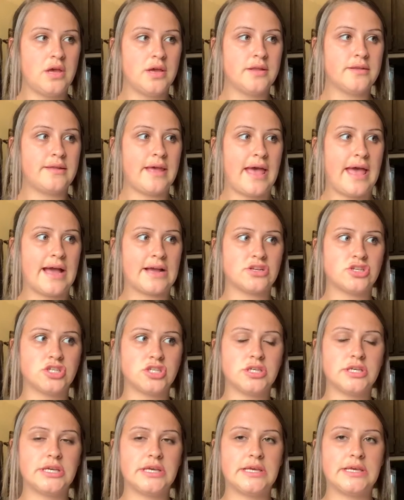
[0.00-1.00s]
to
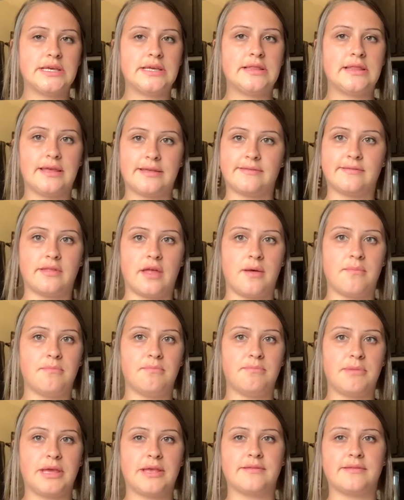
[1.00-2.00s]
actually list them
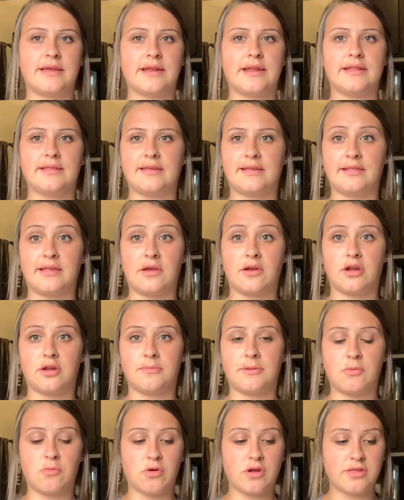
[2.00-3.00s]
because I didn't think they were going to
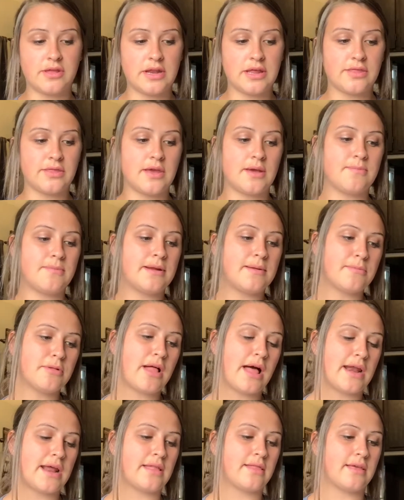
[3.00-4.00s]
be worth anything, but I'm
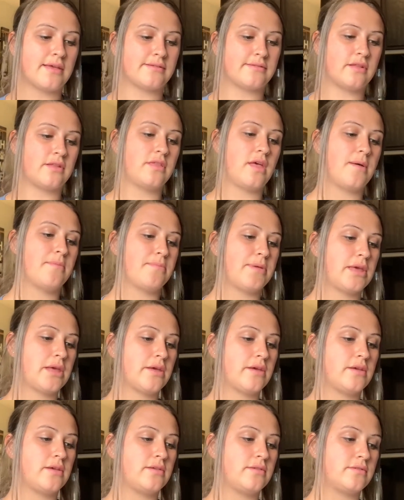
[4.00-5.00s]
glad I listed them
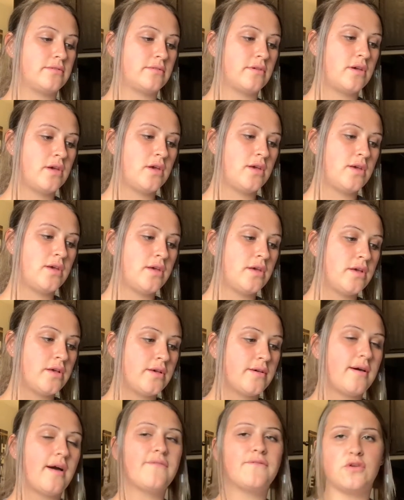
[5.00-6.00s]
because
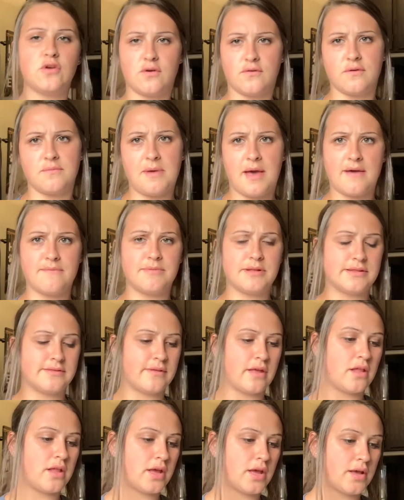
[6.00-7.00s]
a few of them have been
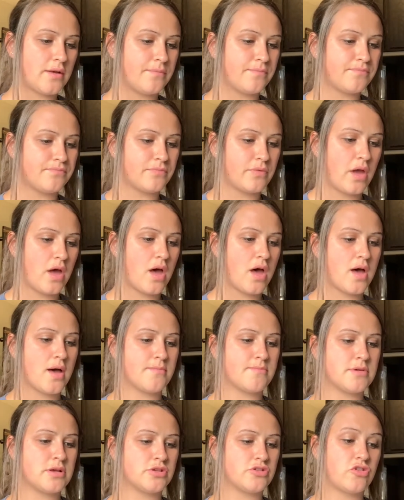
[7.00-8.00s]
selling.
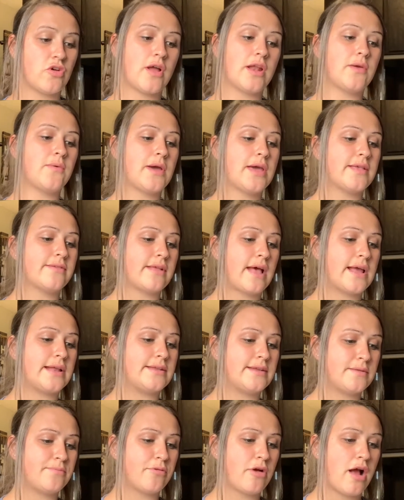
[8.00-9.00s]
Um, so anyways, I
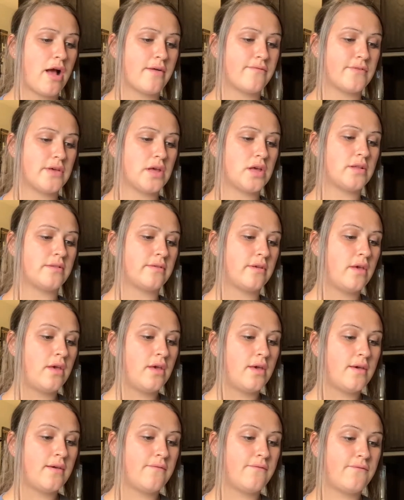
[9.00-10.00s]
did profit
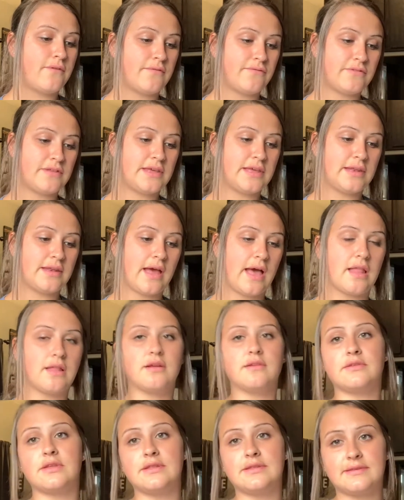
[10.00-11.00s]
fifteen
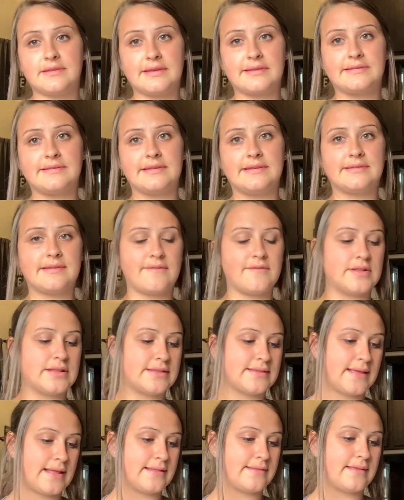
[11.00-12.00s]
dollars and sixty-seven
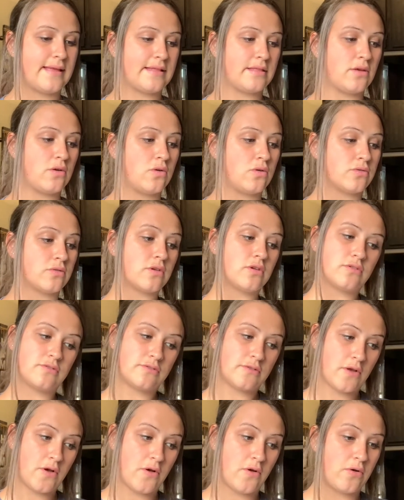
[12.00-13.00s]
cents on those.
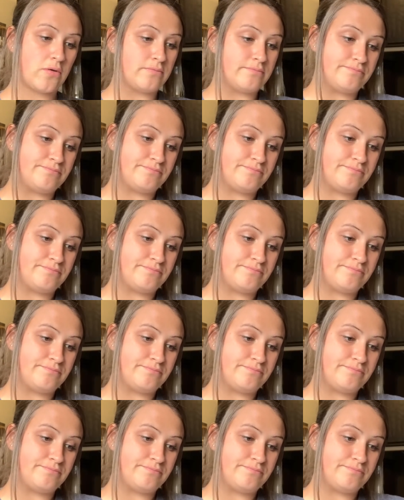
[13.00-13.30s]
So